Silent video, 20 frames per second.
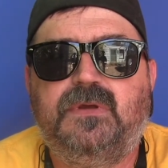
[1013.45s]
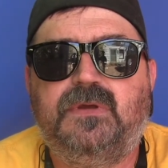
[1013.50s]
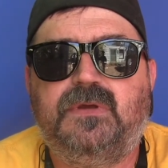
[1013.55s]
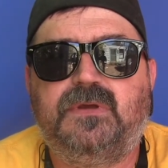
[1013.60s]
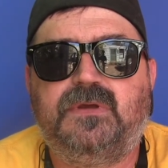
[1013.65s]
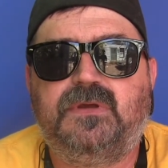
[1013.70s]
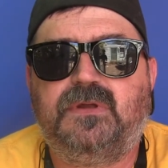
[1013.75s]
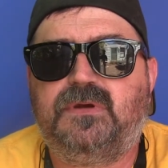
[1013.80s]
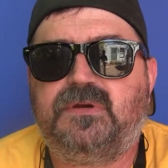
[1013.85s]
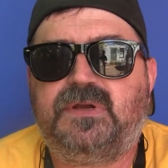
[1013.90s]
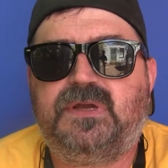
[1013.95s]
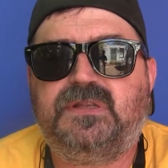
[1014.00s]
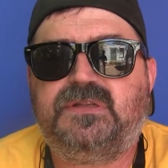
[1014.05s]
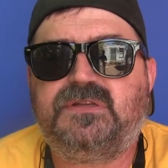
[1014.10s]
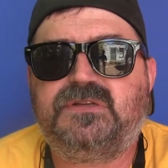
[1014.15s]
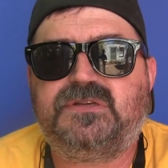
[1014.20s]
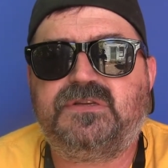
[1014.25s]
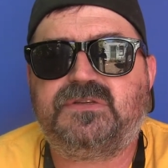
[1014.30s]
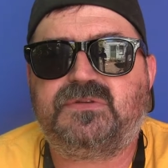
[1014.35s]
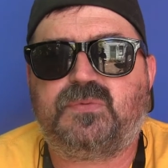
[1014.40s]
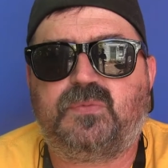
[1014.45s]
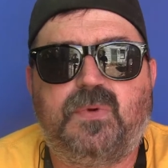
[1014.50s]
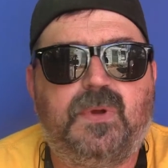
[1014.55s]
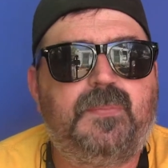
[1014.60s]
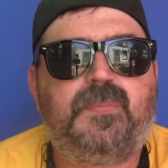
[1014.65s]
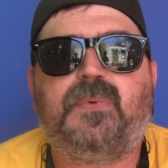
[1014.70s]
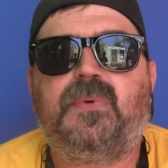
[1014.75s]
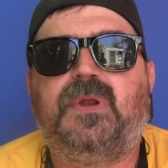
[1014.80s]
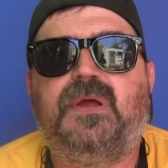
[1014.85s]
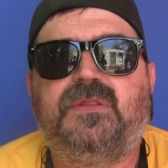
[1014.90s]
You don't get to just
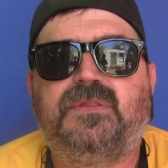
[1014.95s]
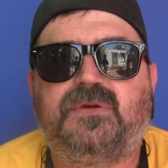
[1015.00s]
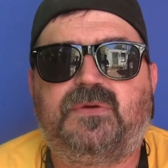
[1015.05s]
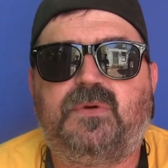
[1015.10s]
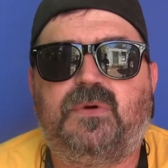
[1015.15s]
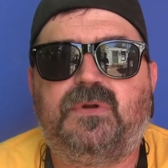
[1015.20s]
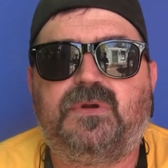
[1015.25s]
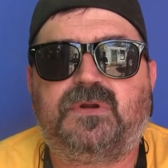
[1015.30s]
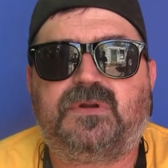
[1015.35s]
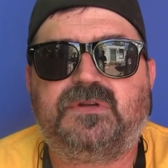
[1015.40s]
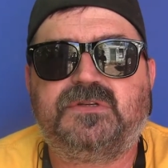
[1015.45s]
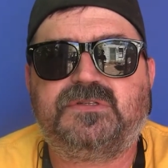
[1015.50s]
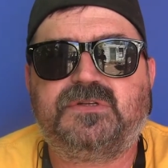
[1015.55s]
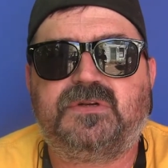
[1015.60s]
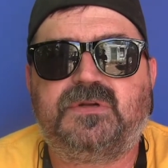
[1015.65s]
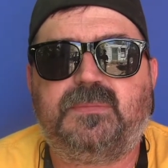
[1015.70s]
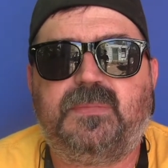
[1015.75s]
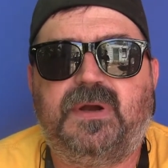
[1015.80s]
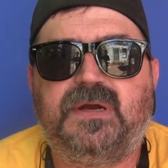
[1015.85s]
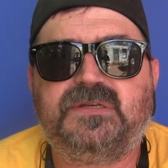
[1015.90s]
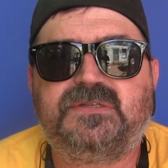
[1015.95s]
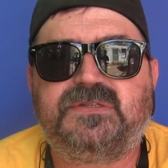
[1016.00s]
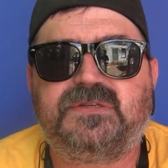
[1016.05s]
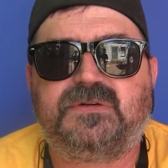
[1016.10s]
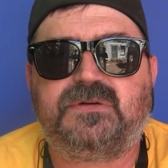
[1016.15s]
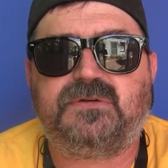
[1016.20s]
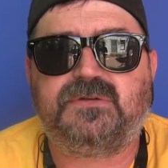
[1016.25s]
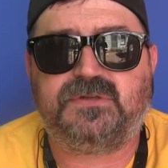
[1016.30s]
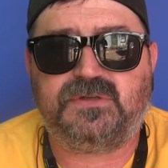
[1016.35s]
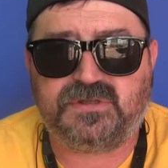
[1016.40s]
whip around the corner because you're on a
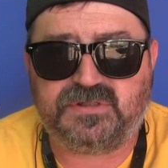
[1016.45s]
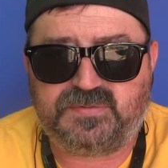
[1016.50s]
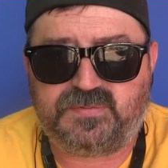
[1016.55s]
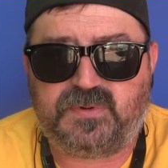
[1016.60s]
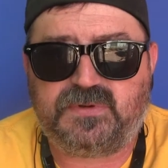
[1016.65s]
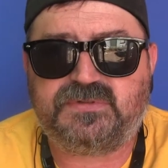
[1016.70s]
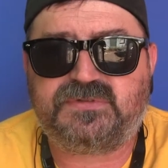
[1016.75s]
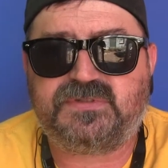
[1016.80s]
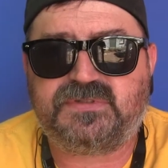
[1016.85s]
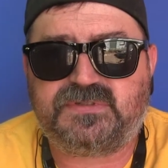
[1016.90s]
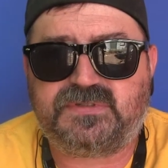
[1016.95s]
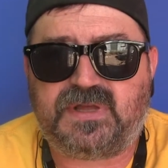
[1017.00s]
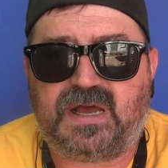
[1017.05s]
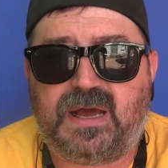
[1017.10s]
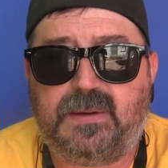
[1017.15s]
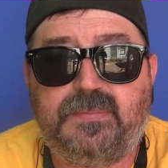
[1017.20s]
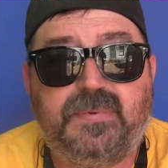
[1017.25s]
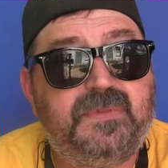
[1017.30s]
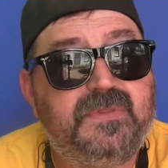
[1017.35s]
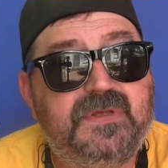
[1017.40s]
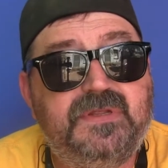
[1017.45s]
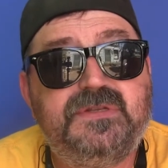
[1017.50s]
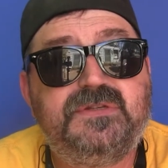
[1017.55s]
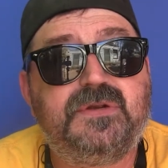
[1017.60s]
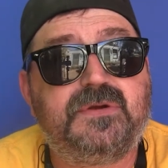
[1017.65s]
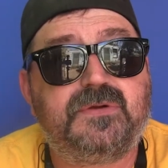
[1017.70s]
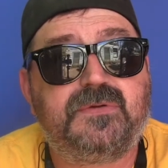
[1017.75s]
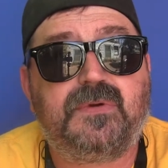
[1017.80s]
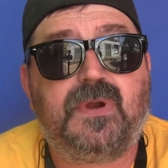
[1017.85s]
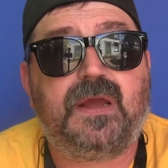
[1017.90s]
bicycle. You're supposed to stop and then
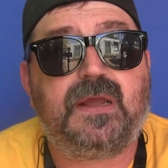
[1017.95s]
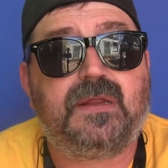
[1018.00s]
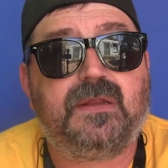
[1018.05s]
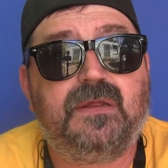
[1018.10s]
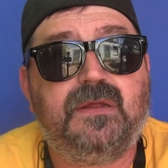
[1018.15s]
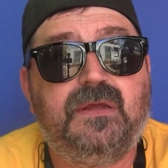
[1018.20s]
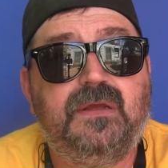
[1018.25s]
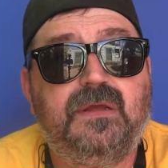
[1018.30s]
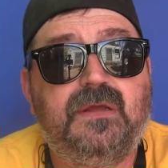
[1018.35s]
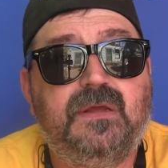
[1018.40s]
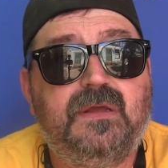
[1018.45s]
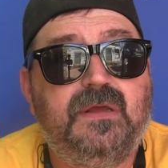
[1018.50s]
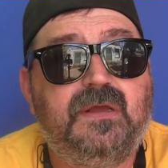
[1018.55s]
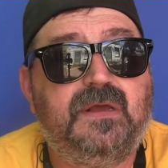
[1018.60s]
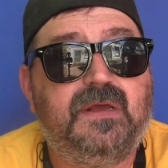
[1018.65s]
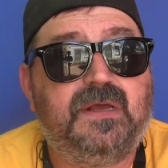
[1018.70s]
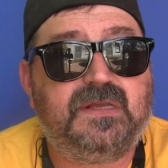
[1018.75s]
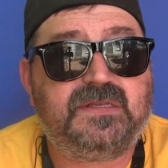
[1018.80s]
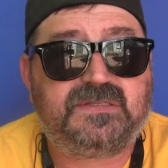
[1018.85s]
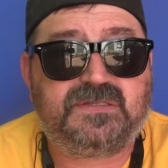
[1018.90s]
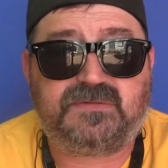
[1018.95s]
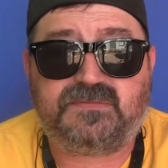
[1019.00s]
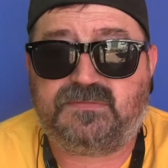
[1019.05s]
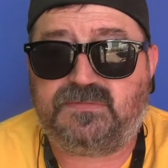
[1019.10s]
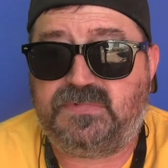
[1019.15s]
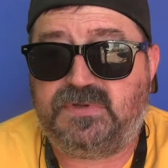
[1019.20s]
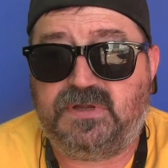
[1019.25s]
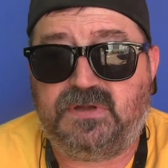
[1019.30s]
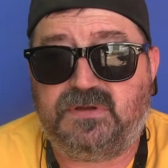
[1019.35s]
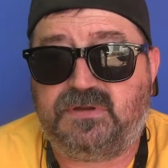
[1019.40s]
turn right. It's
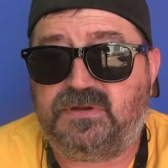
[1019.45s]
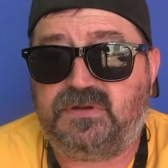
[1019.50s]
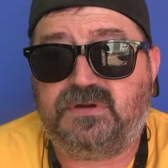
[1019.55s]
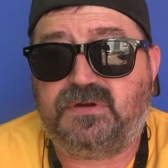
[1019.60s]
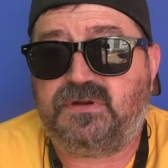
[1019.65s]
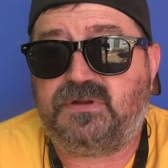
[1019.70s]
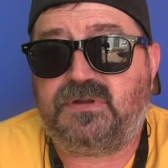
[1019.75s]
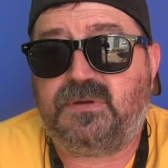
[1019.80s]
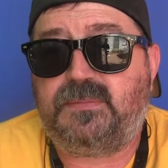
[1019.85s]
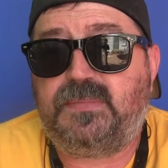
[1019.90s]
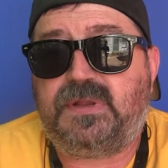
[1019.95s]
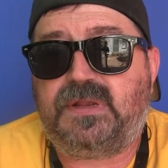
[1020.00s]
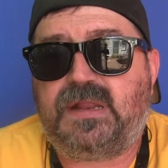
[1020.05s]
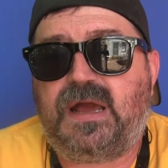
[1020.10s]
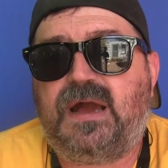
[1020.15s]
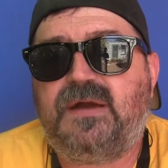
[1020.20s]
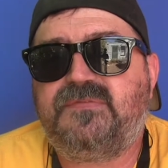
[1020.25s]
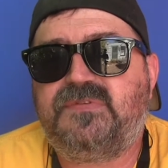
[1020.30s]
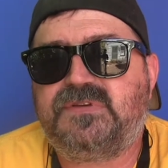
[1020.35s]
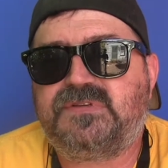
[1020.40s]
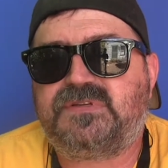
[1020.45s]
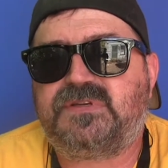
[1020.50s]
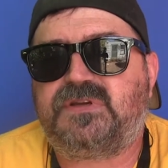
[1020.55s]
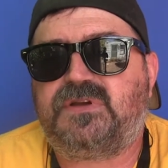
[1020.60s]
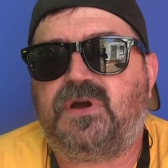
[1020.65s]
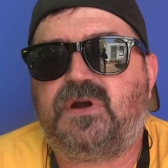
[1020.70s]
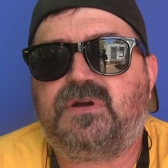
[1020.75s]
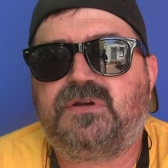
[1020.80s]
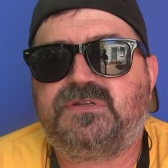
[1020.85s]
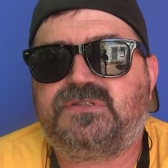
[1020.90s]
you know, you're, I mean, obviously
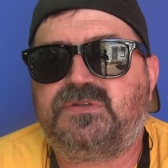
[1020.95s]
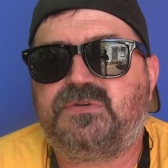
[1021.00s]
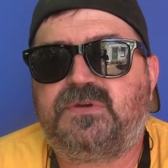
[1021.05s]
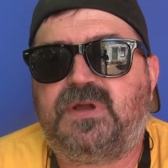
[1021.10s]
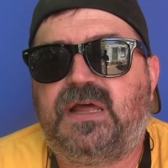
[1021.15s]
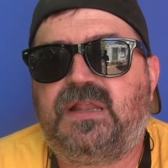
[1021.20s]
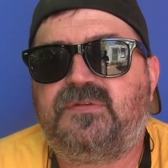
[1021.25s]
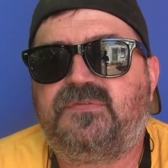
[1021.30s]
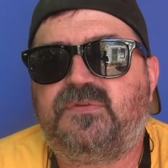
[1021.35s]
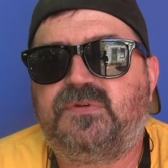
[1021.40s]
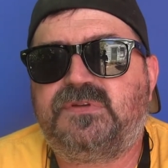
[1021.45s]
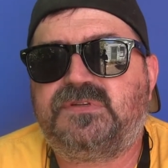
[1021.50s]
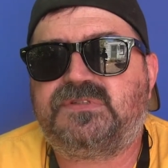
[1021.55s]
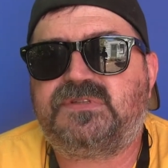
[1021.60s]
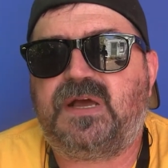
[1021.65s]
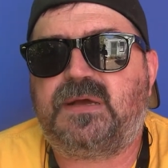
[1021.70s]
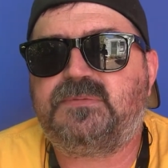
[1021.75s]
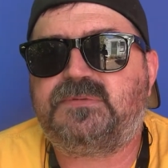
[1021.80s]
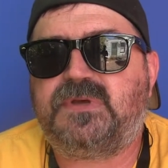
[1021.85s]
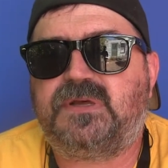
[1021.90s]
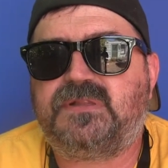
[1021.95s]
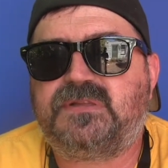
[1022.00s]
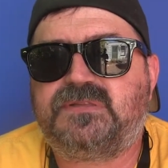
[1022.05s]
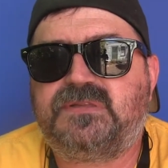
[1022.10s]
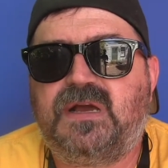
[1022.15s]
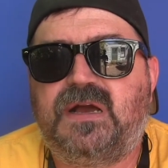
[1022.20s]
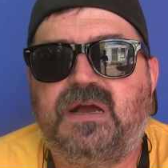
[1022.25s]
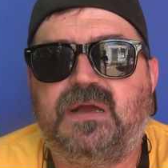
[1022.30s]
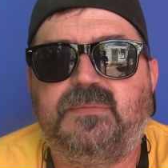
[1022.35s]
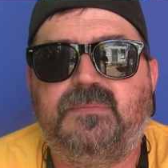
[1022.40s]
cars do California stops all the
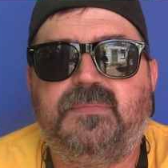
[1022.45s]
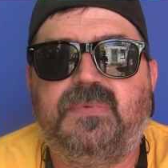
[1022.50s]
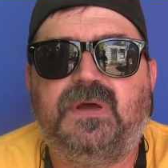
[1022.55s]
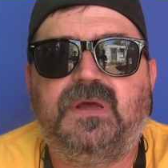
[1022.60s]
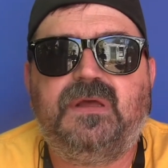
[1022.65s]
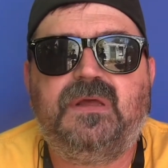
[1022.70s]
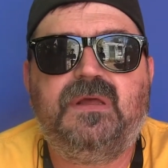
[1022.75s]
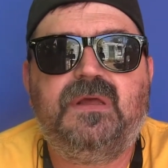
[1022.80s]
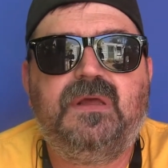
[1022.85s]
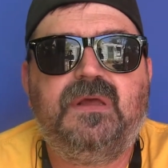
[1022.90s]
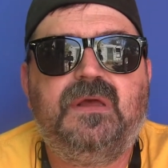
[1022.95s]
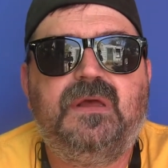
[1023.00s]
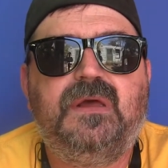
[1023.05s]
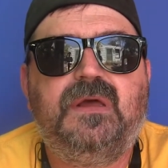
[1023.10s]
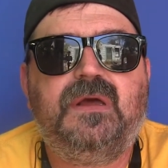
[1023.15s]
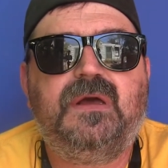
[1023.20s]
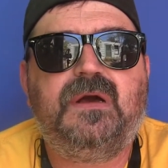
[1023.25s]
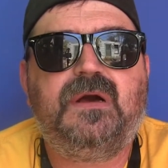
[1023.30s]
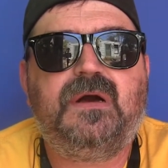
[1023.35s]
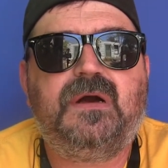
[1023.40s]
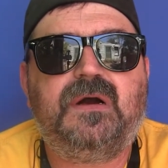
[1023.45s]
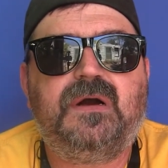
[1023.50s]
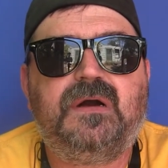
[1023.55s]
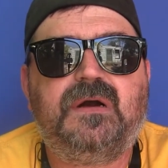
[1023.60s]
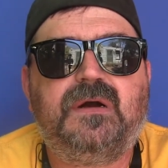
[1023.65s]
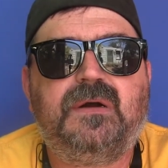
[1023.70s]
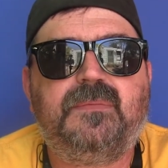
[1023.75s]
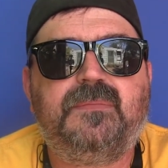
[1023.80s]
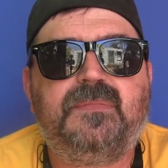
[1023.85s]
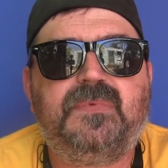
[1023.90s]
time, but
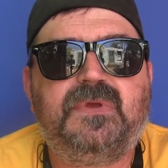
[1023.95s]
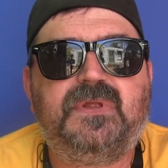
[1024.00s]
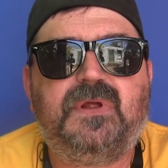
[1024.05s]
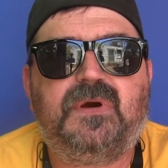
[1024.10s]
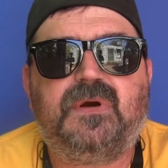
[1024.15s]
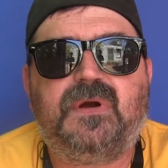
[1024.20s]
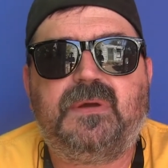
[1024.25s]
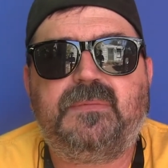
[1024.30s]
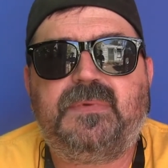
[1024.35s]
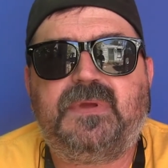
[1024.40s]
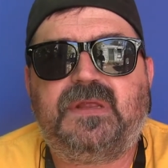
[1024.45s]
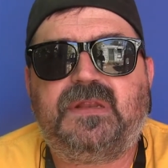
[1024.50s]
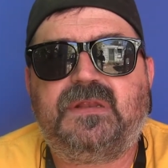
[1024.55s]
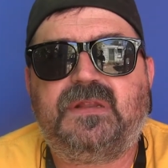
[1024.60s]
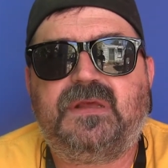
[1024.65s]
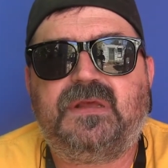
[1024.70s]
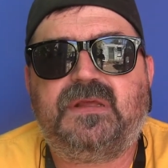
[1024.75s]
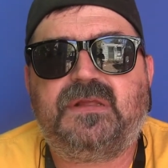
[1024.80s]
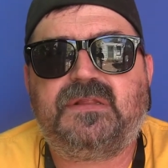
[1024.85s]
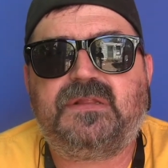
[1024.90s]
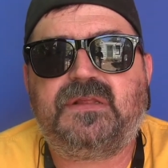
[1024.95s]
um, you know, I mean, it.